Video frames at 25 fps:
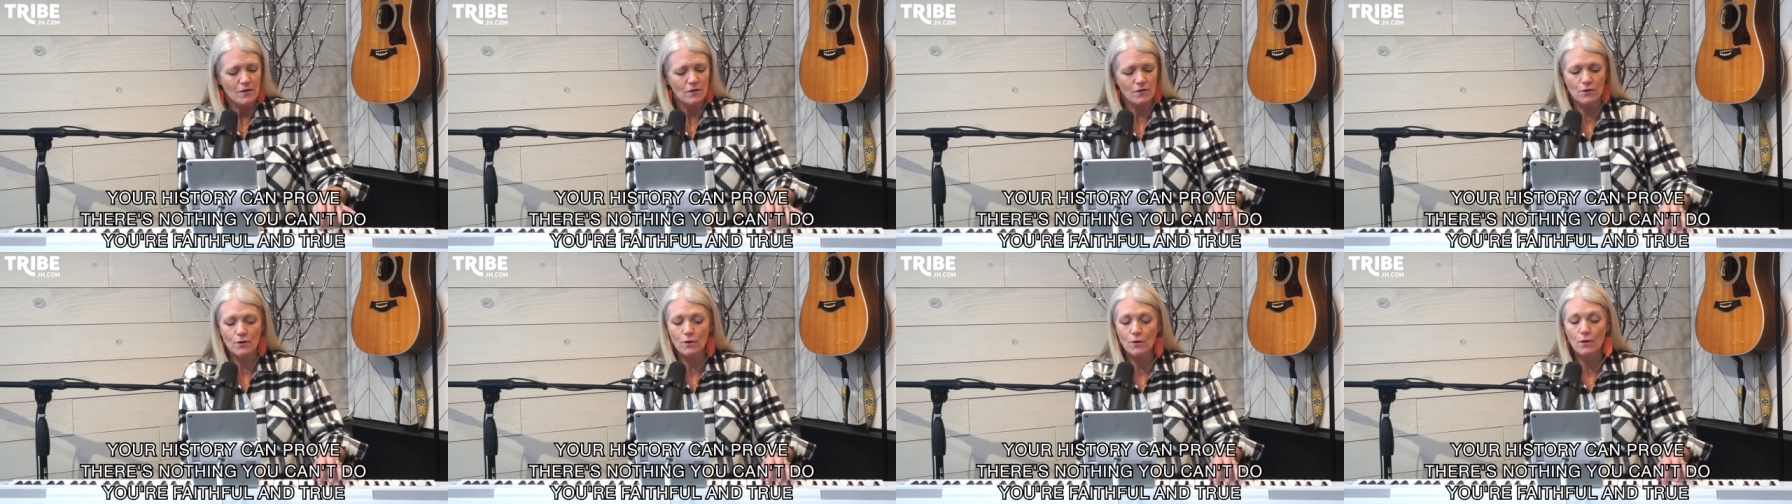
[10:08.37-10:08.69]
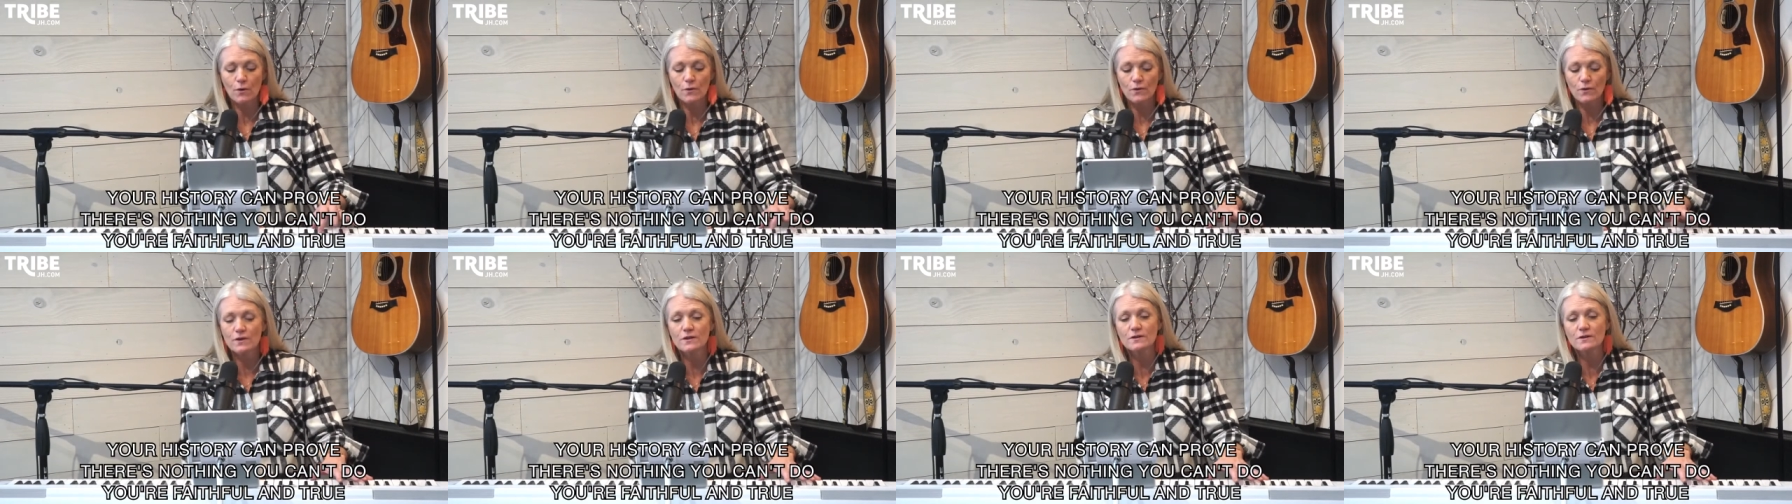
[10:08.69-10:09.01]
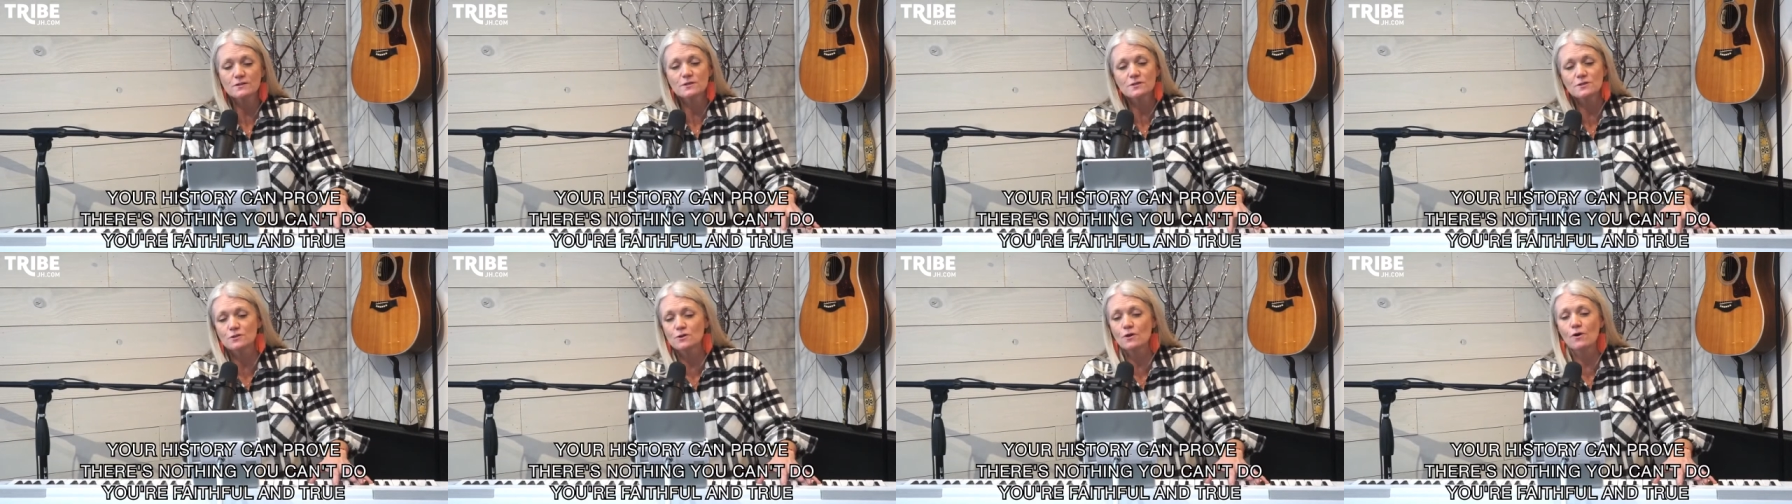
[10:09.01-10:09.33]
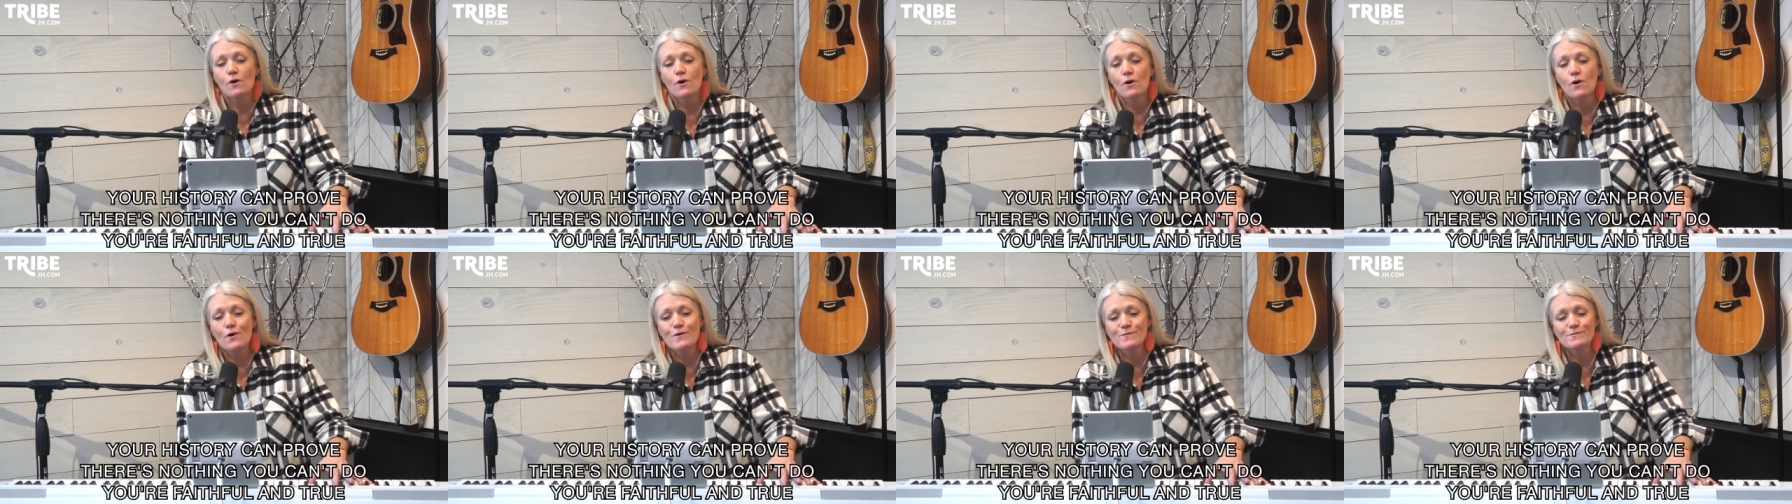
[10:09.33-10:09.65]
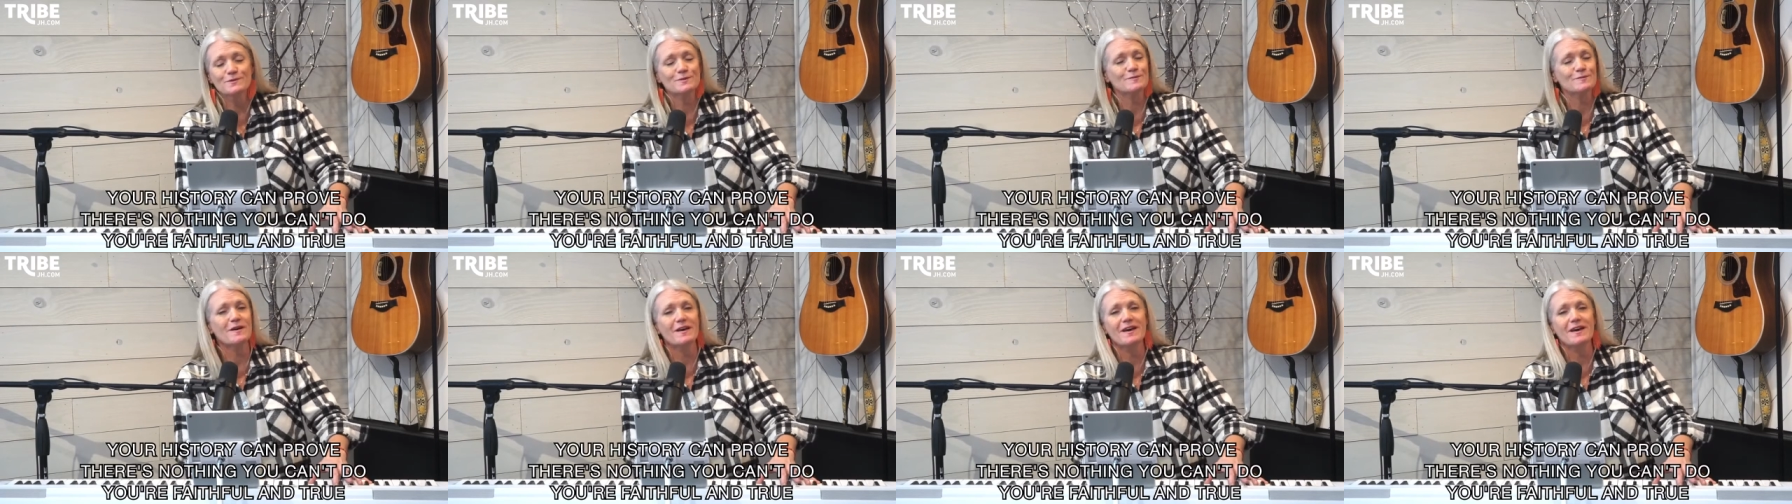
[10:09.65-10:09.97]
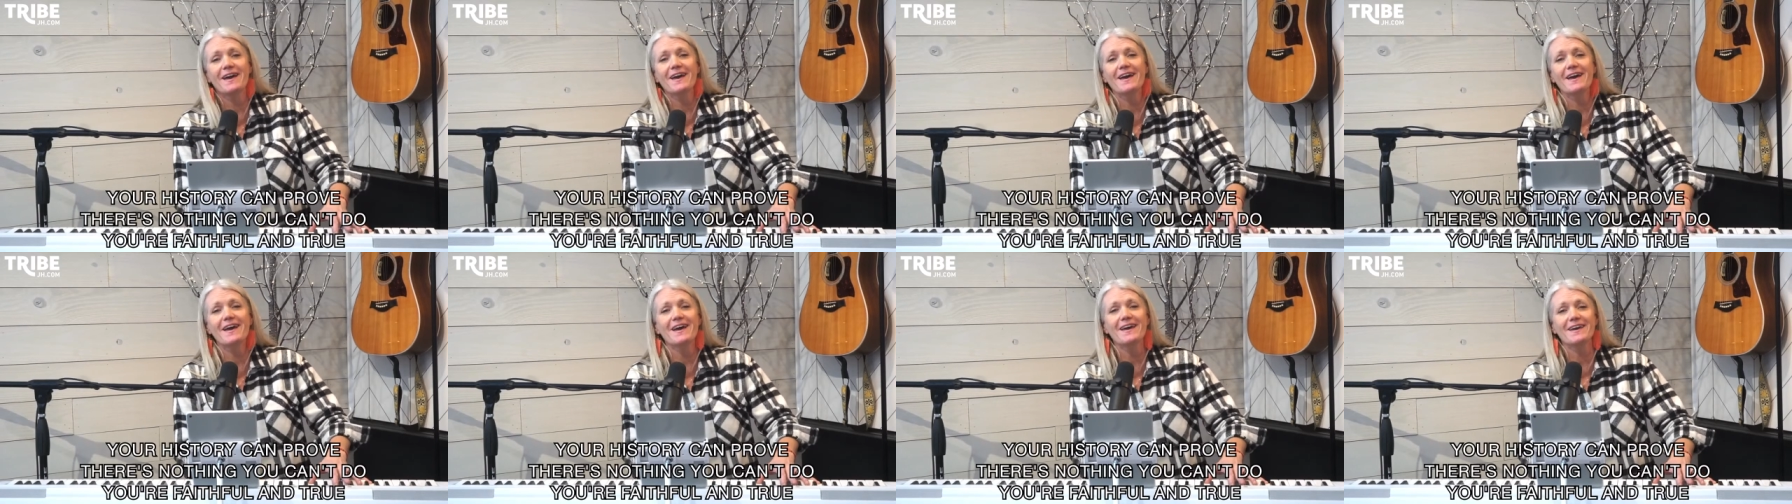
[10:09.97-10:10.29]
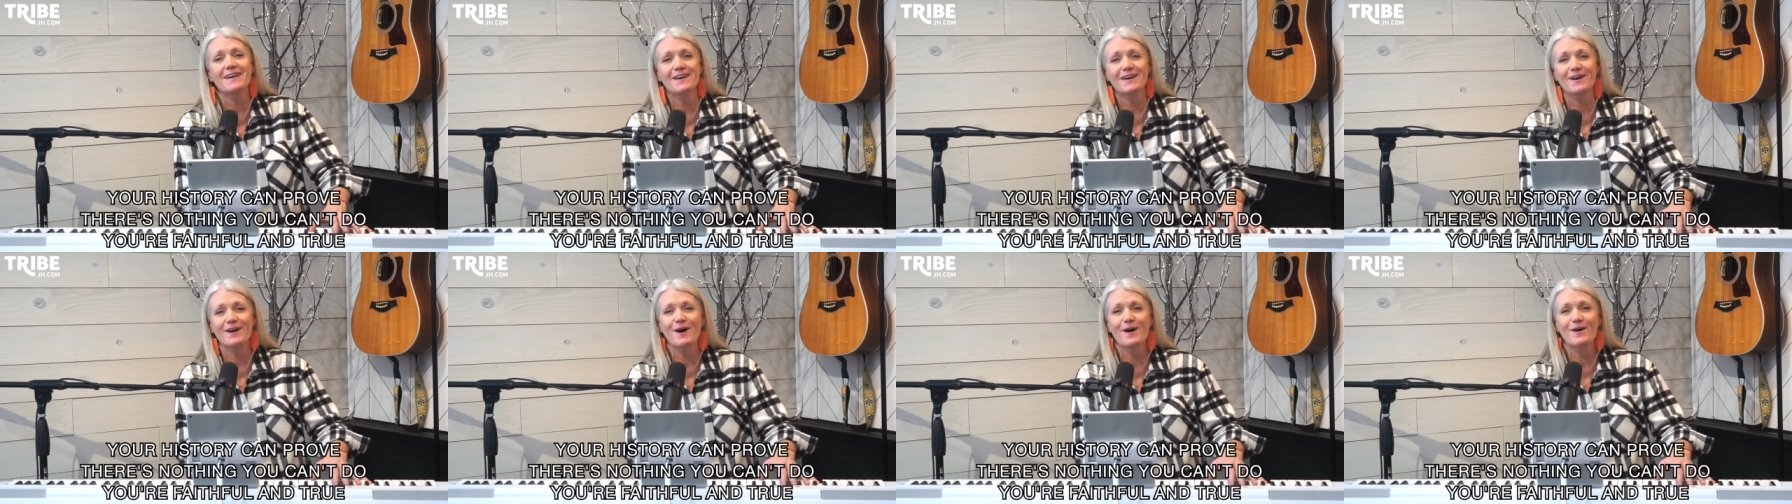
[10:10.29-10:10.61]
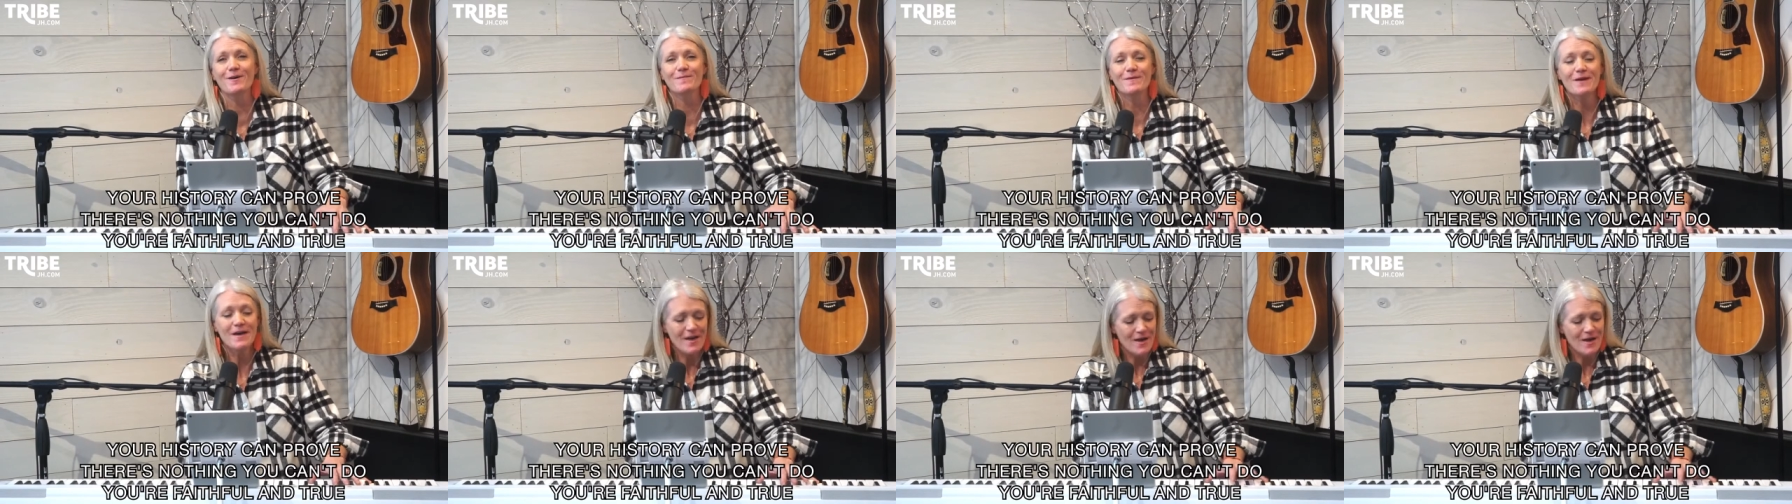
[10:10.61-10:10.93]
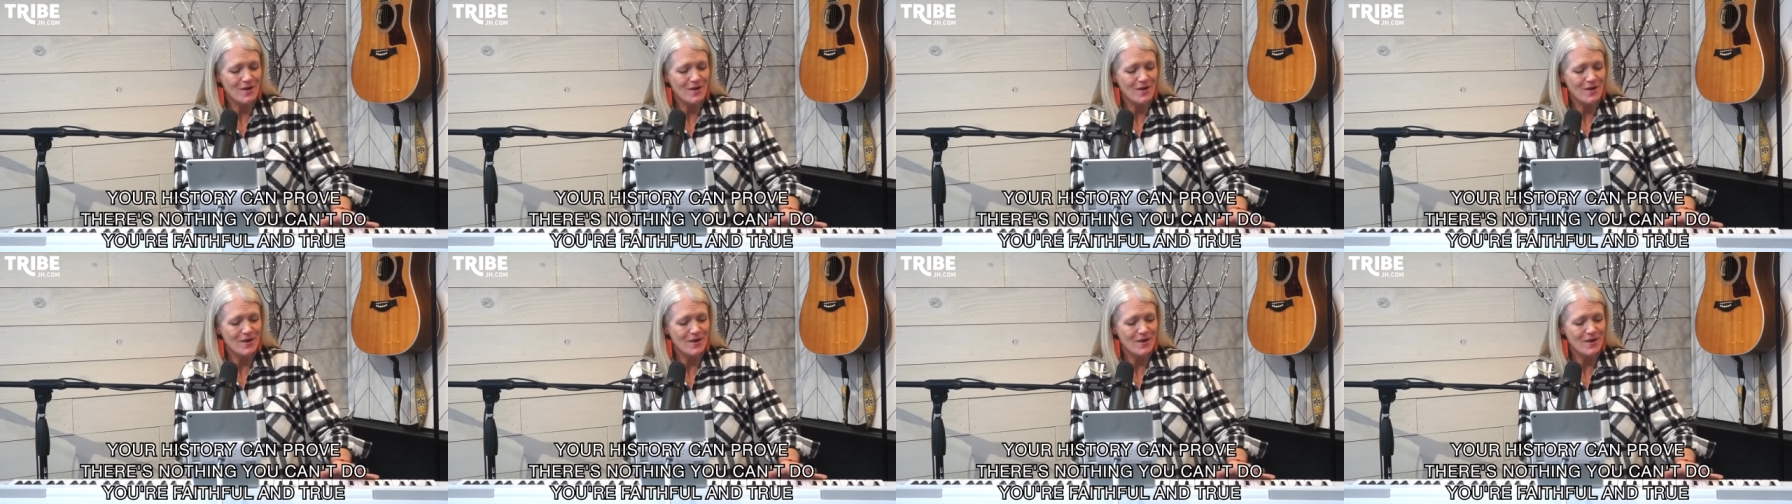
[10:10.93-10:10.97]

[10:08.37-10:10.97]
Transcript: though the storms may come,